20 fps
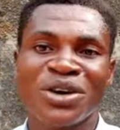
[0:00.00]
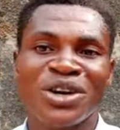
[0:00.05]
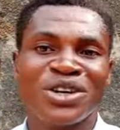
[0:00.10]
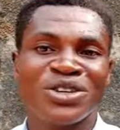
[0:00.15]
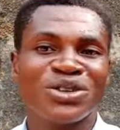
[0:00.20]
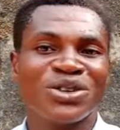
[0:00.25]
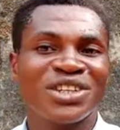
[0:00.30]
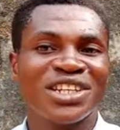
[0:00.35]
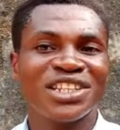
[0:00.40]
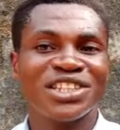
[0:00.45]

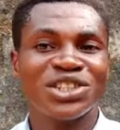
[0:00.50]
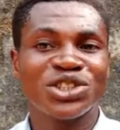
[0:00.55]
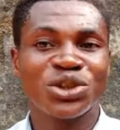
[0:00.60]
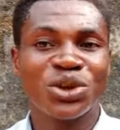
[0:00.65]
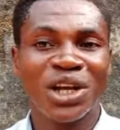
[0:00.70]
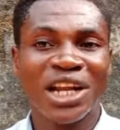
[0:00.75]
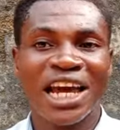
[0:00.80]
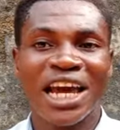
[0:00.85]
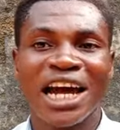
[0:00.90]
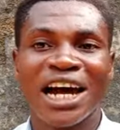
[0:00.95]
So this is
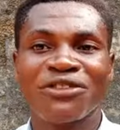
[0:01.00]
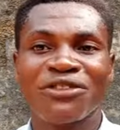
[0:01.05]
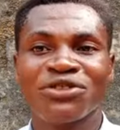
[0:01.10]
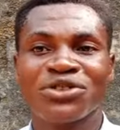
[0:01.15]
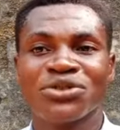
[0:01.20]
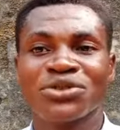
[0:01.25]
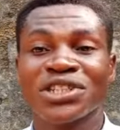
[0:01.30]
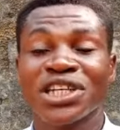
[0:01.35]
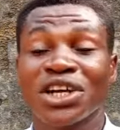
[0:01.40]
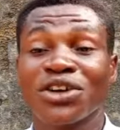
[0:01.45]
all I have
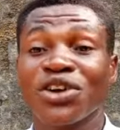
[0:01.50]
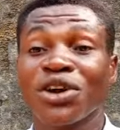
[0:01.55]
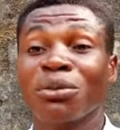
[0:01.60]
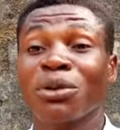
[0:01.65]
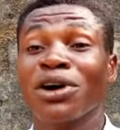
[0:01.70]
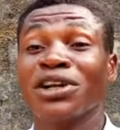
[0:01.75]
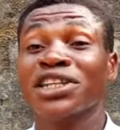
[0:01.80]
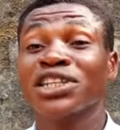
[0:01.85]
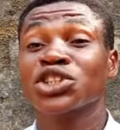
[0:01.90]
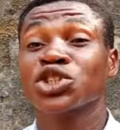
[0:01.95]
to tell you
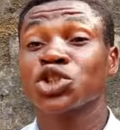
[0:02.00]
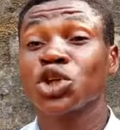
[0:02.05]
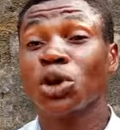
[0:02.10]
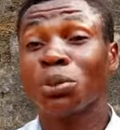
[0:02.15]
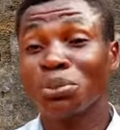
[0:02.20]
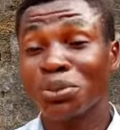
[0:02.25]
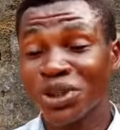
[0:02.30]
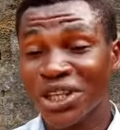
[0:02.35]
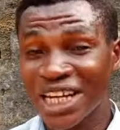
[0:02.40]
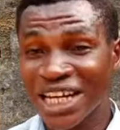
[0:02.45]
about the
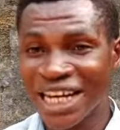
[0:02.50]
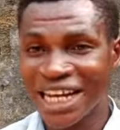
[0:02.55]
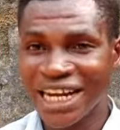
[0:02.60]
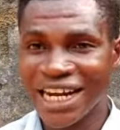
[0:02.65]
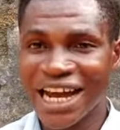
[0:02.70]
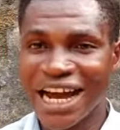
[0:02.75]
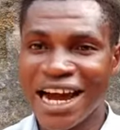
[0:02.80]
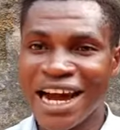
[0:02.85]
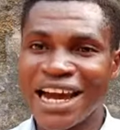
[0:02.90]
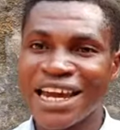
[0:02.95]
top
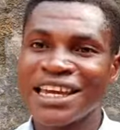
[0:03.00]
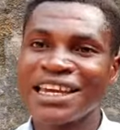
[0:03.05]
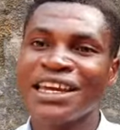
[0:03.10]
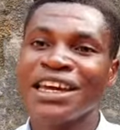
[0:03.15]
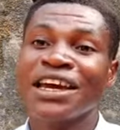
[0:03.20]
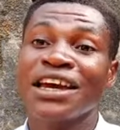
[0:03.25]
9